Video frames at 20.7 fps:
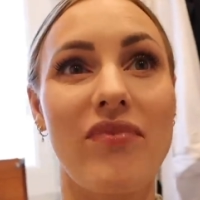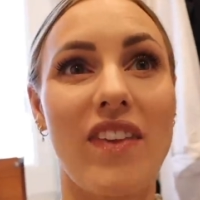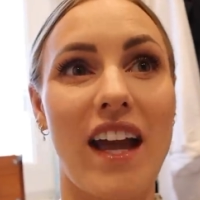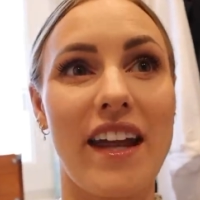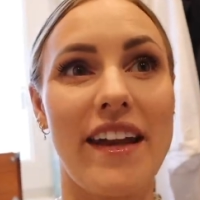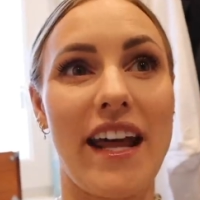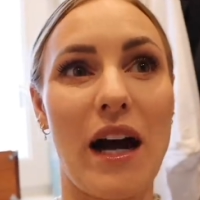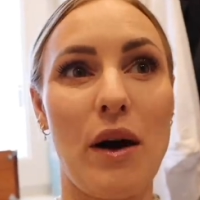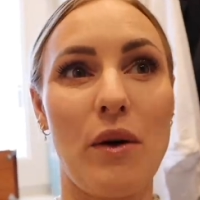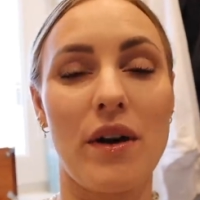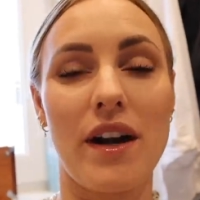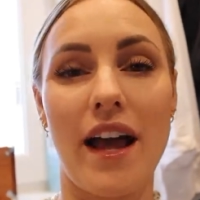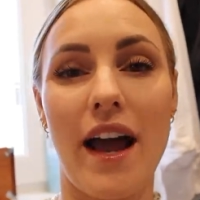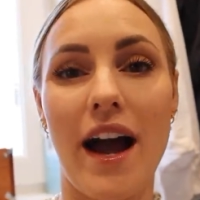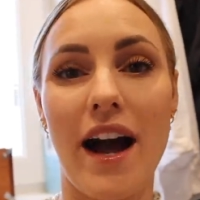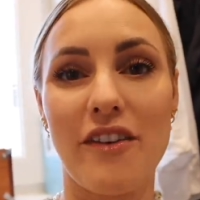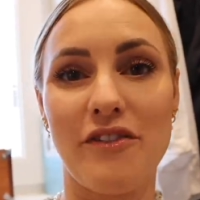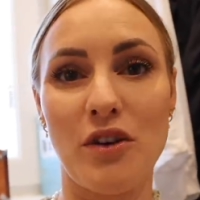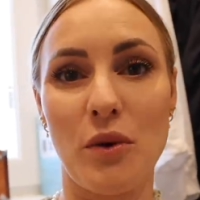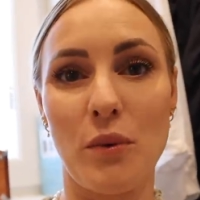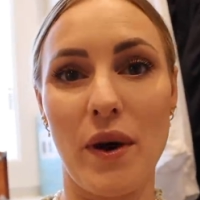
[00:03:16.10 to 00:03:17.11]
an hour and a
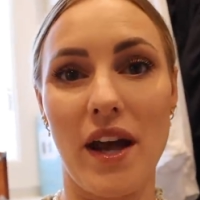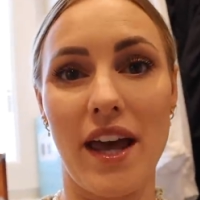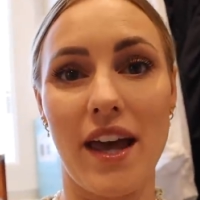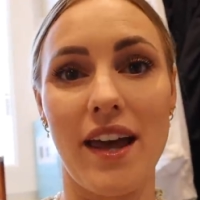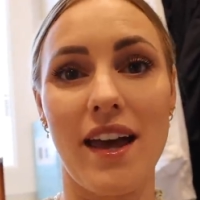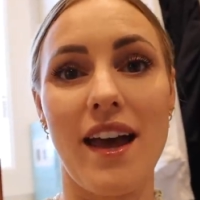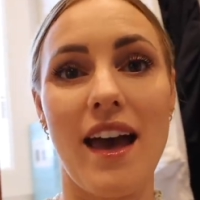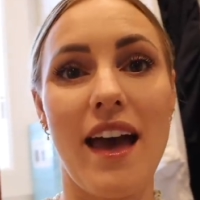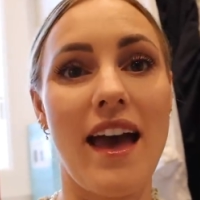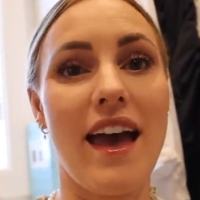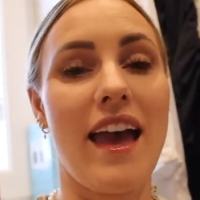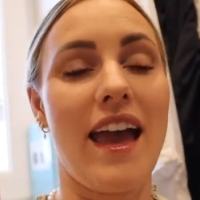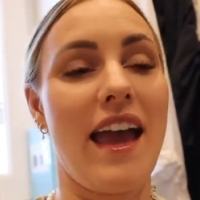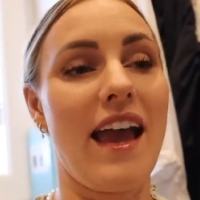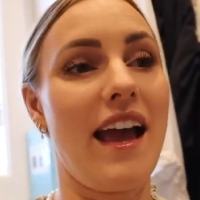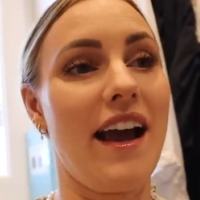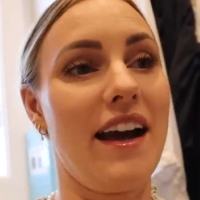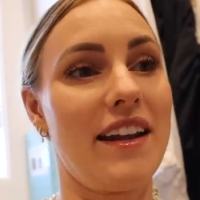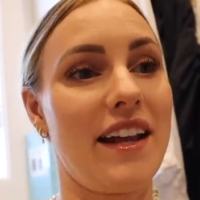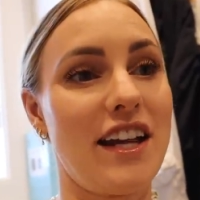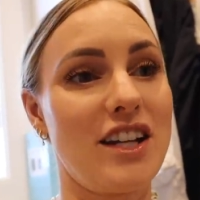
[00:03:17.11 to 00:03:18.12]
half away,
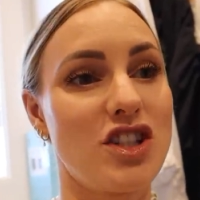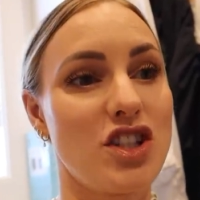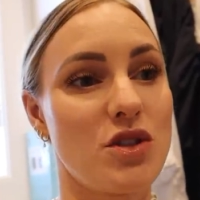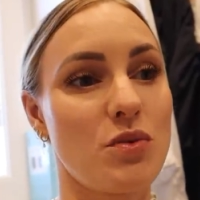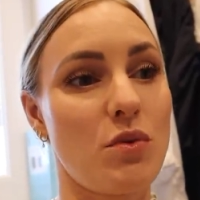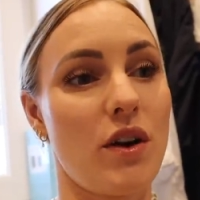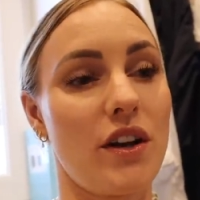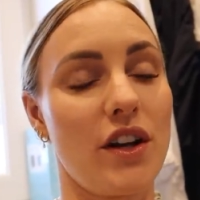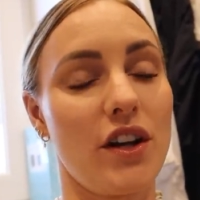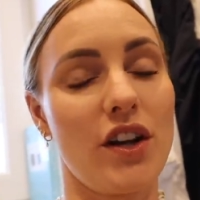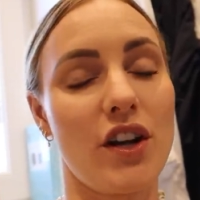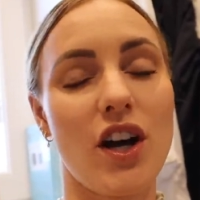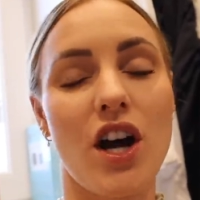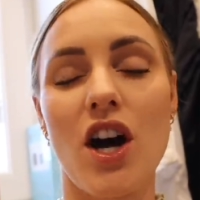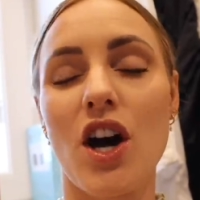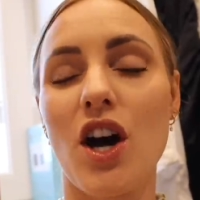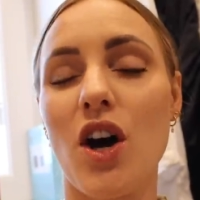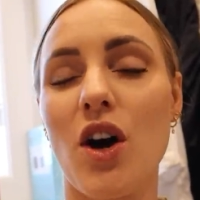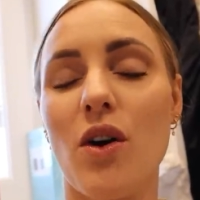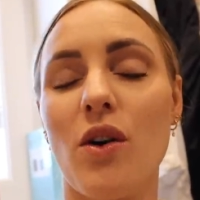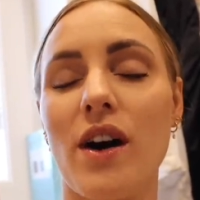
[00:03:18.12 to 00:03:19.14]
and I just want to
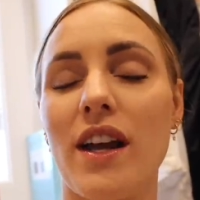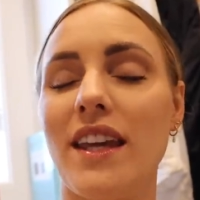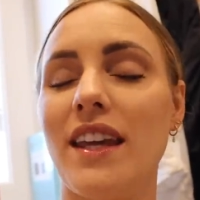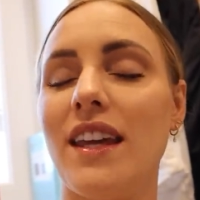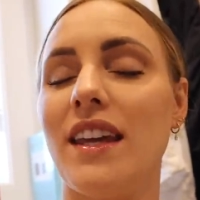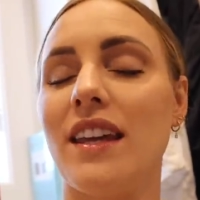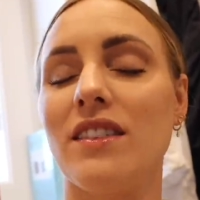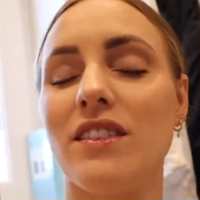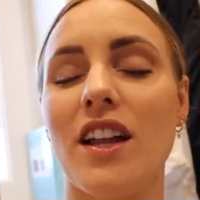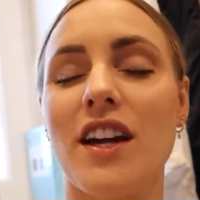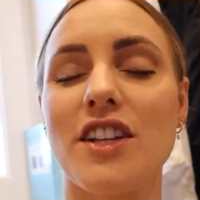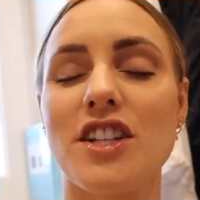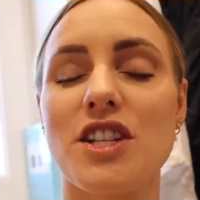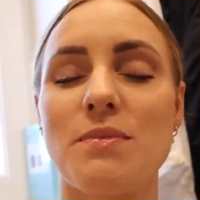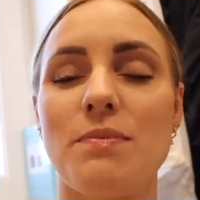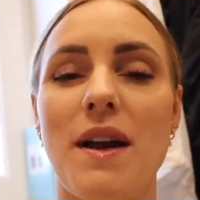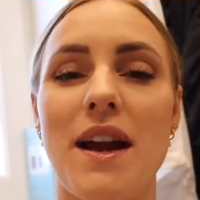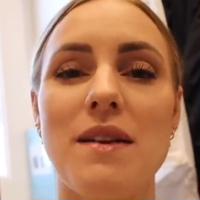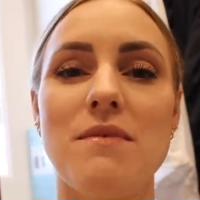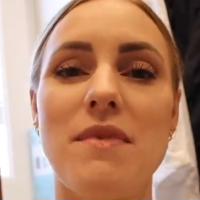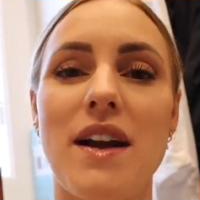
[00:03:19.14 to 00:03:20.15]
go eat lunch
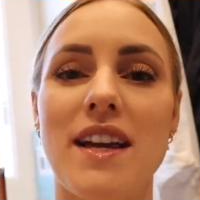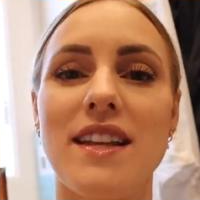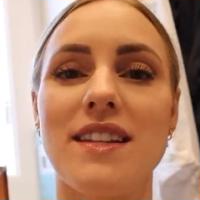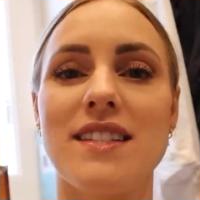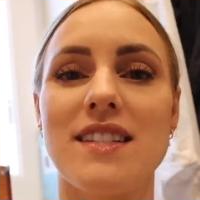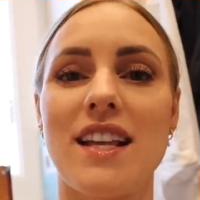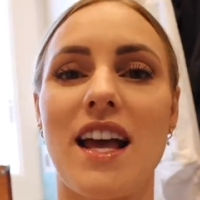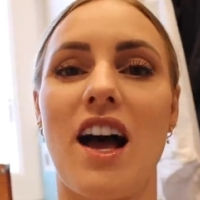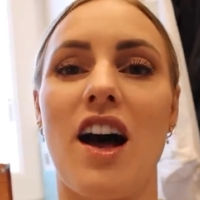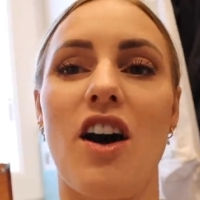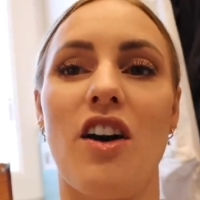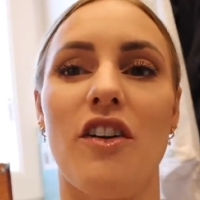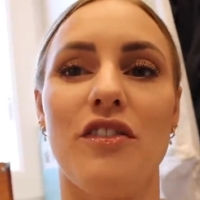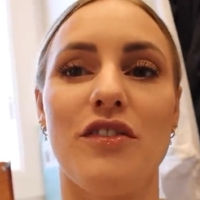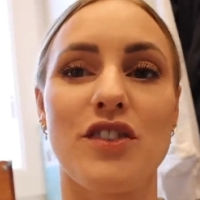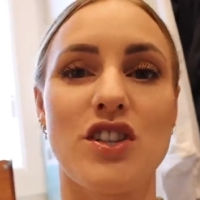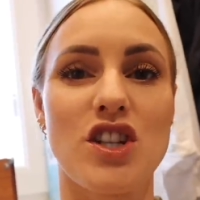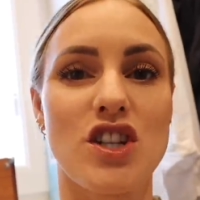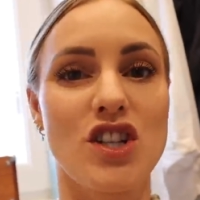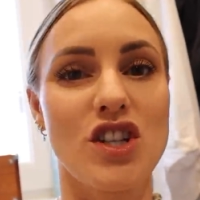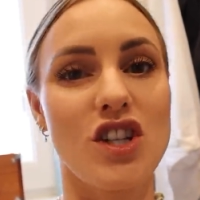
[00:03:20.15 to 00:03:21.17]
by myself,
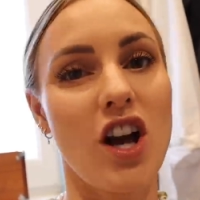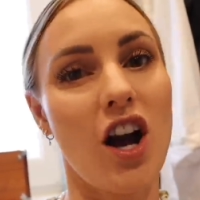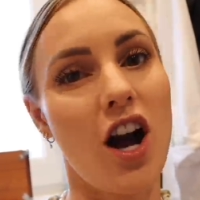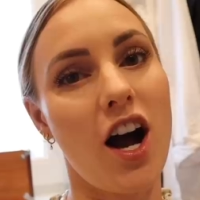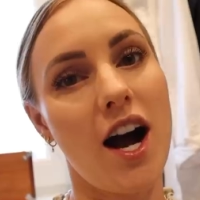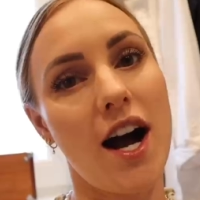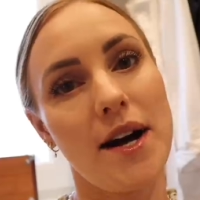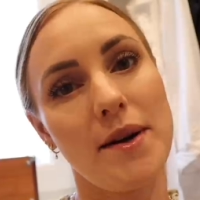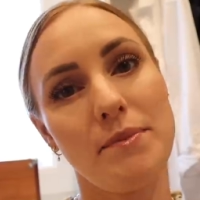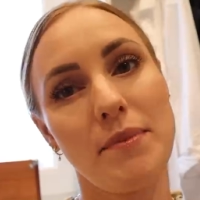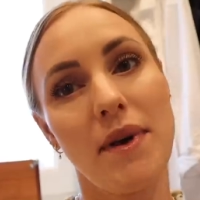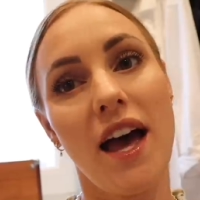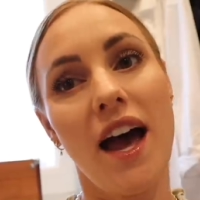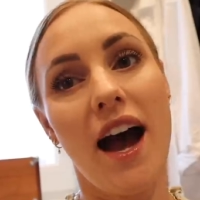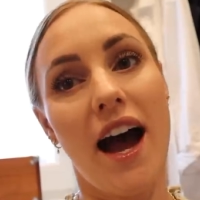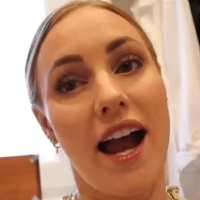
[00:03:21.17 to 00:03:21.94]
shop.